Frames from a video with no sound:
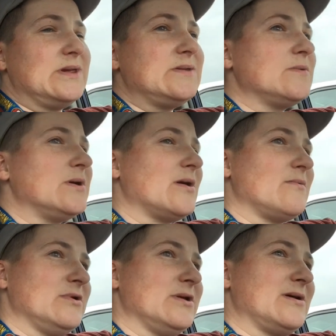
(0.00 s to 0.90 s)
this week I'm
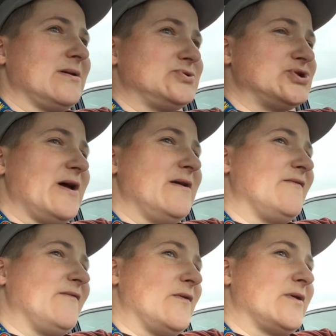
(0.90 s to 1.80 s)
really going to try and
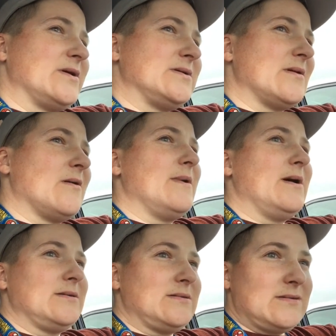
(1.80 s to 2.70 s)
focus on my
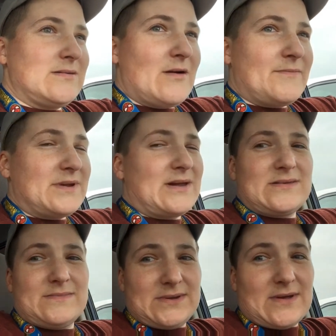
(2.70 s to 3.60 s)
Etsy shop and get
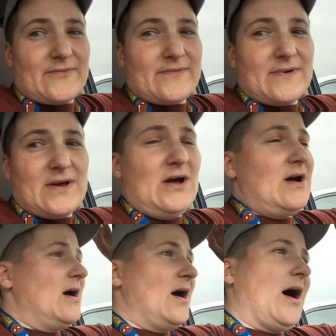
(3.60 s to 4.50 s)
some stuff
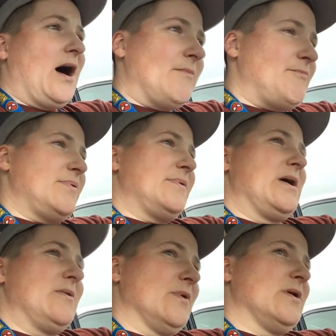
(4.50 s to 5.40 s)
up
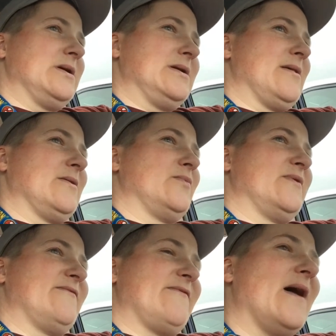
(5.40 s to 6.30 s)
and running now that we
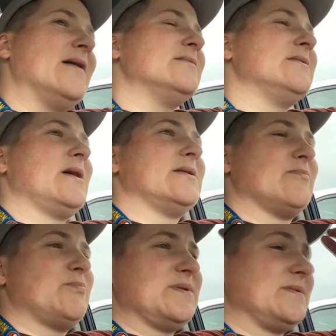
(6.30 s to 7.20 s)
finally got the
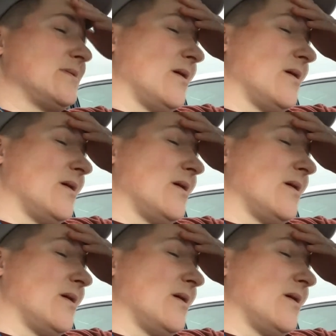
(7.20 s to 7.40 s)
business